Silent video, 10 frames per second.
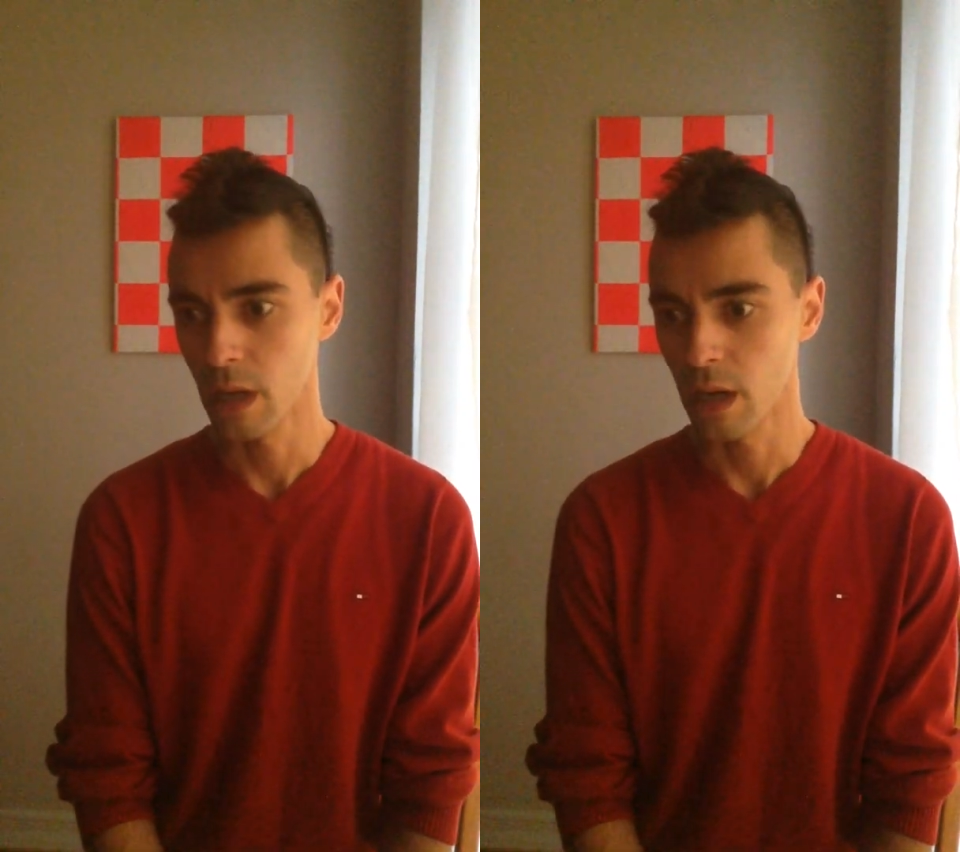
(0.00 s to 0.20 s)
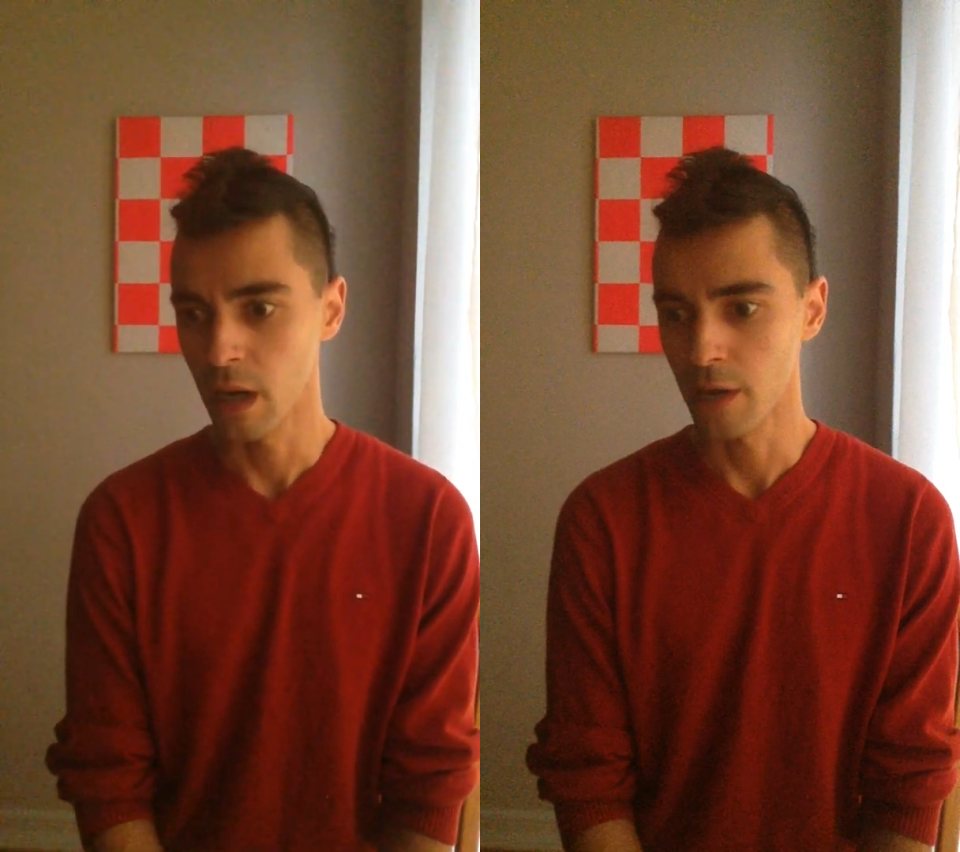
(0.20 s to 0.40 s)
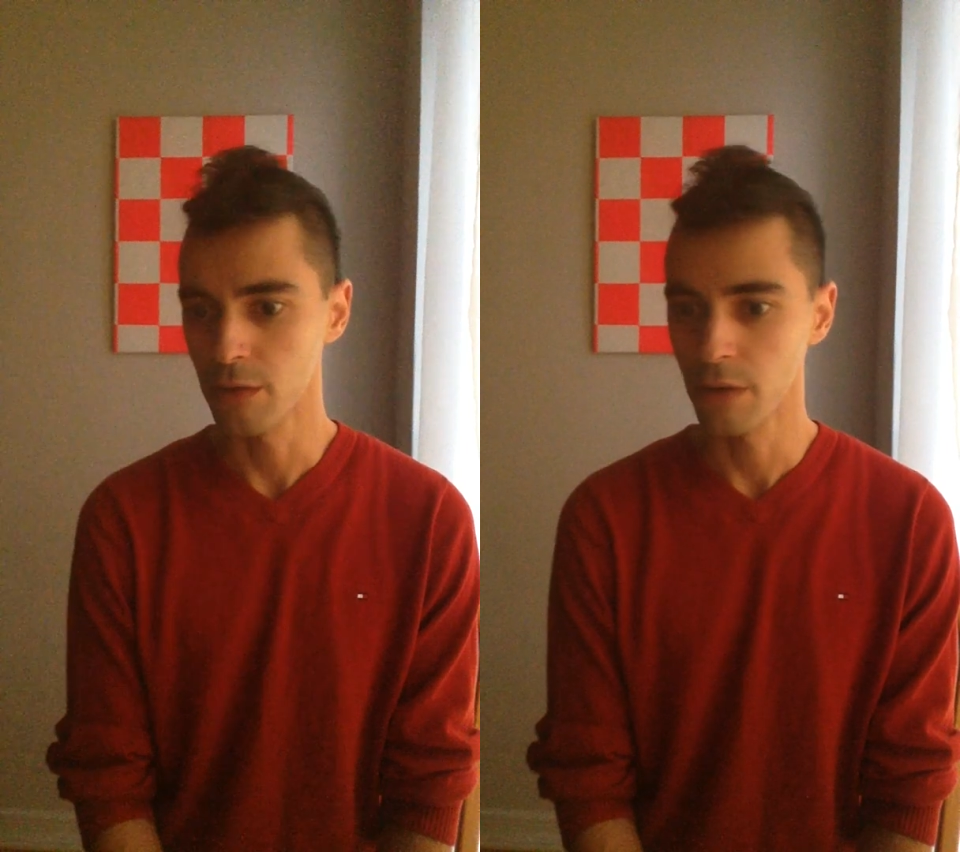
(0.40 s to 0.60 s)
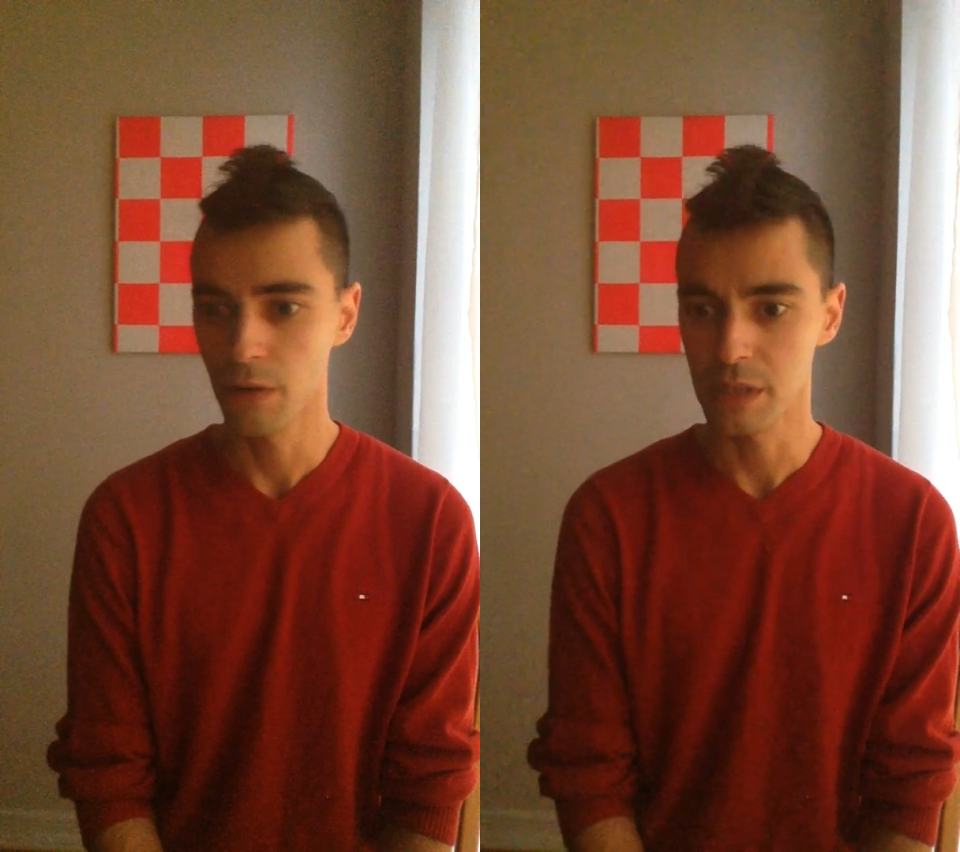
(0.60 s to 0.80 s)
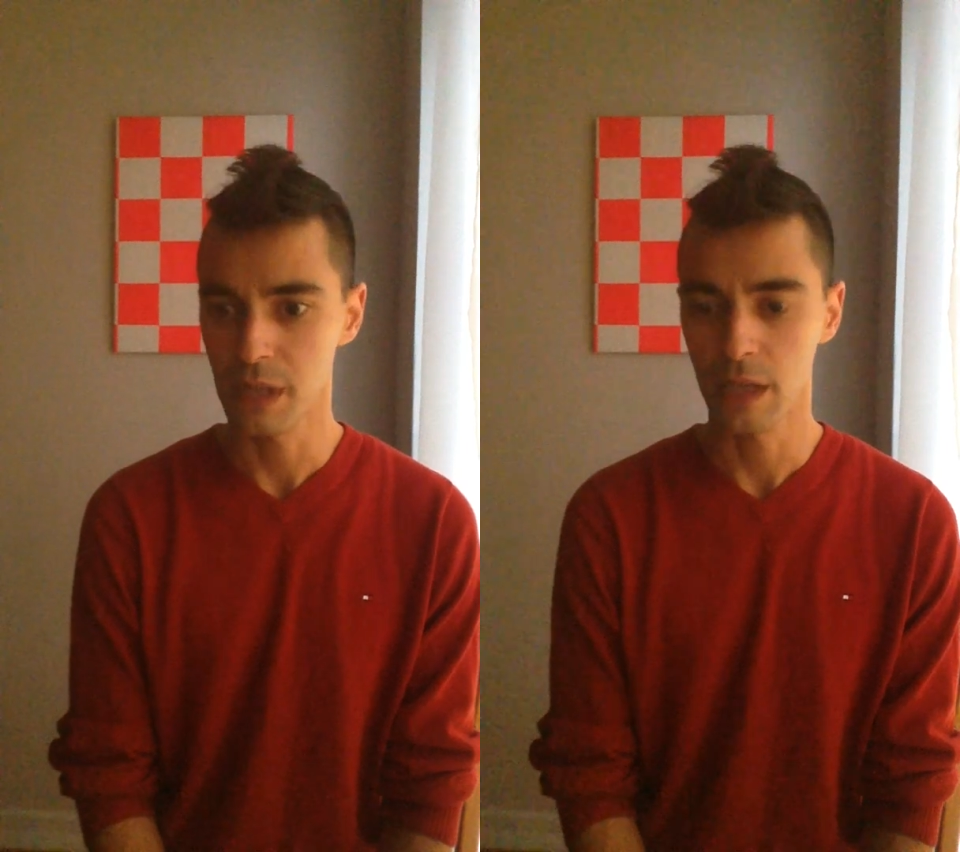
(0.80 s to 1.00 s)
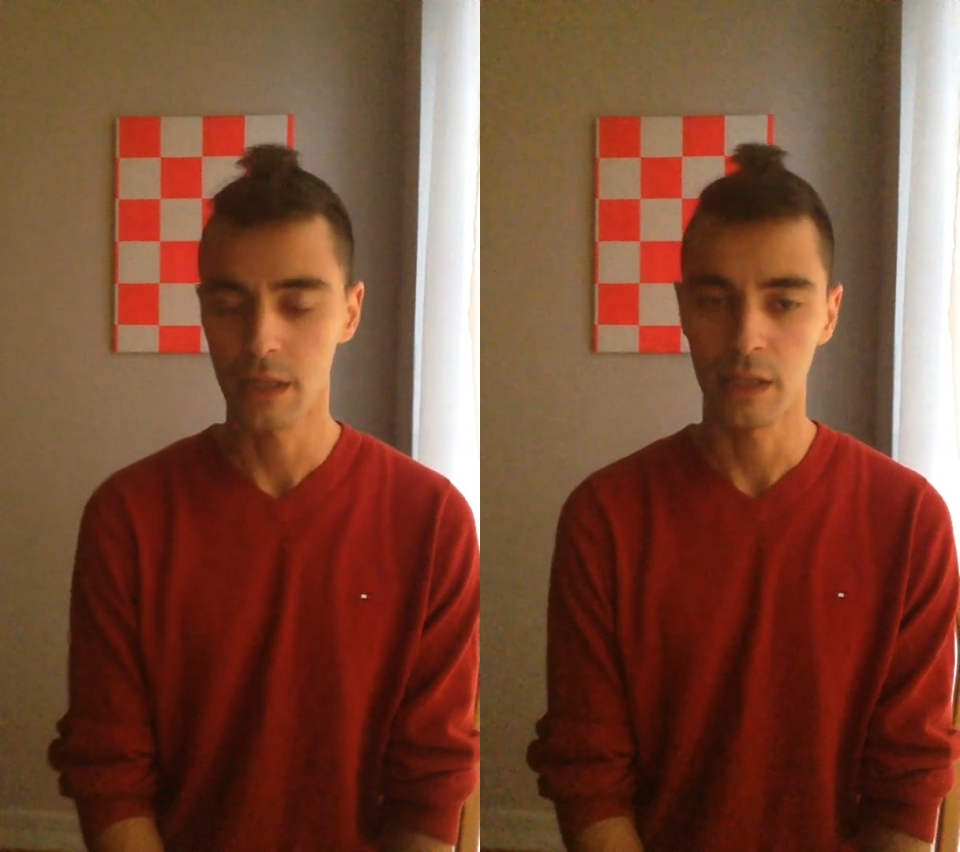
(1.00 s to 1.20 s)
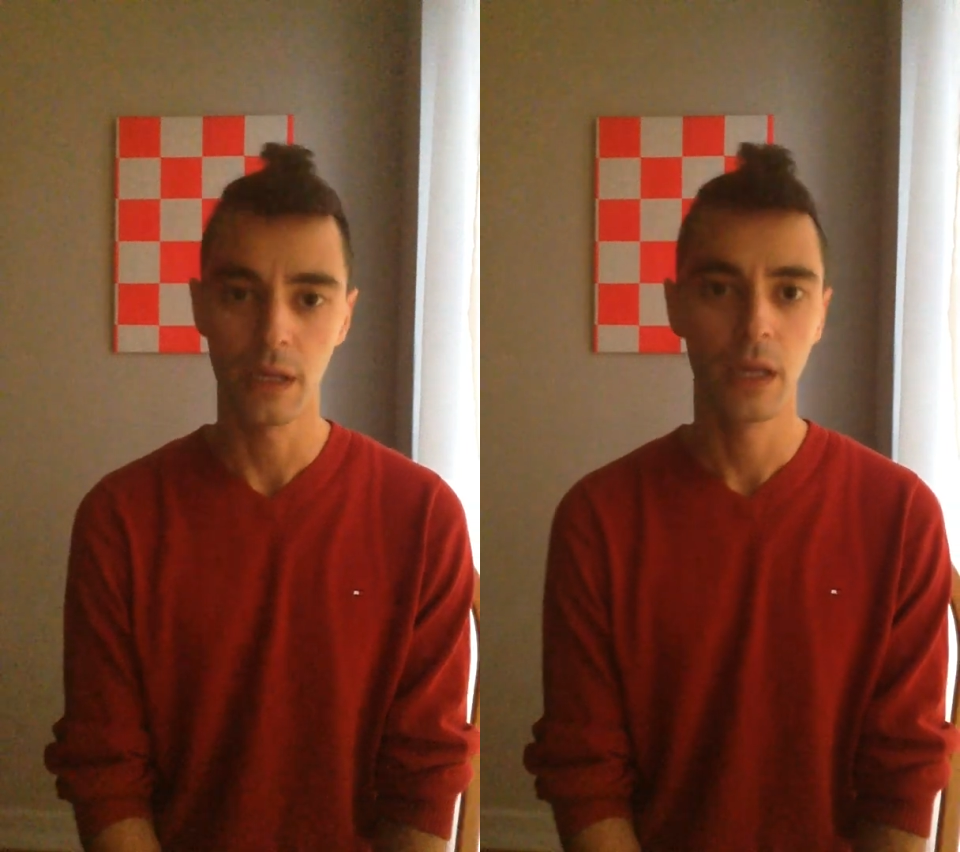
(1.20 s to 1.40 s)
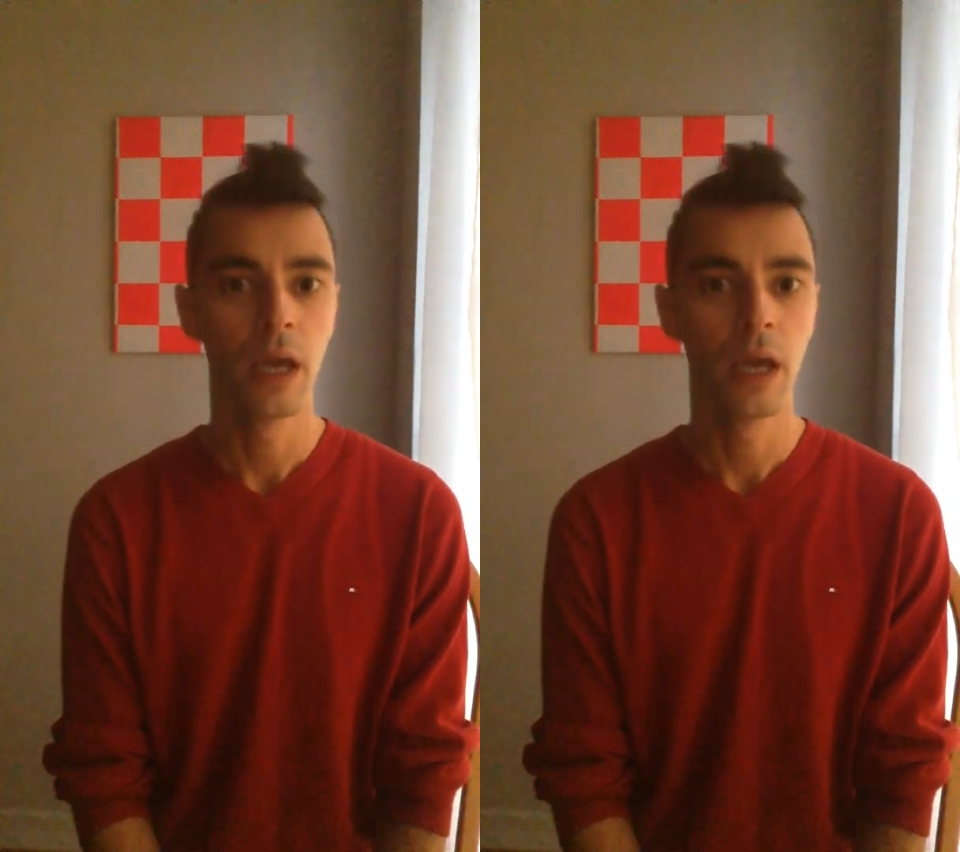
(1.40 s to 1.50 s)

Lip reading: I don't know exactly